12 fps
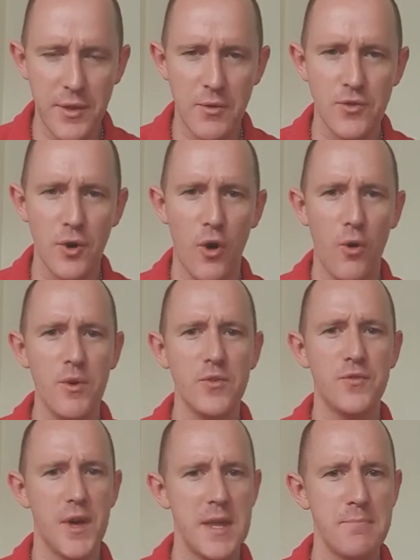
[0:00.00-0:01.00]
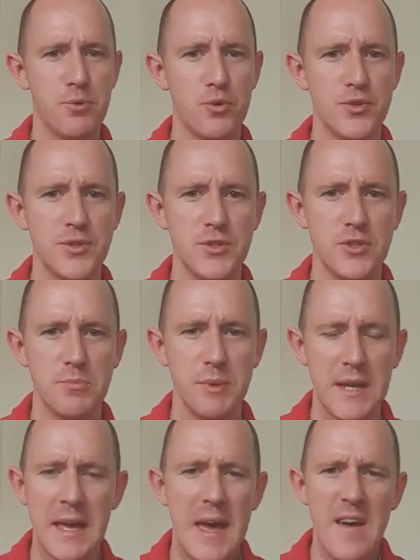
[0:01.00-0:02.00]
Now, it's always very important to
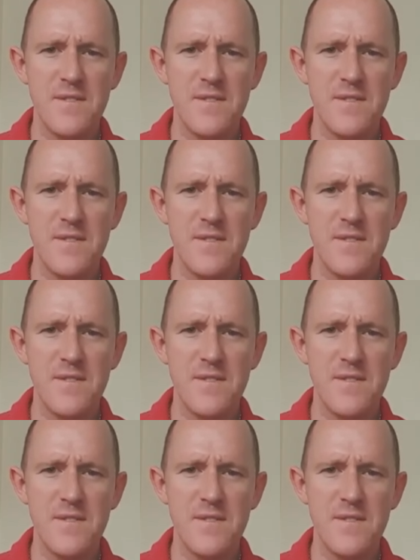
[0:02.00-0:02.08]
be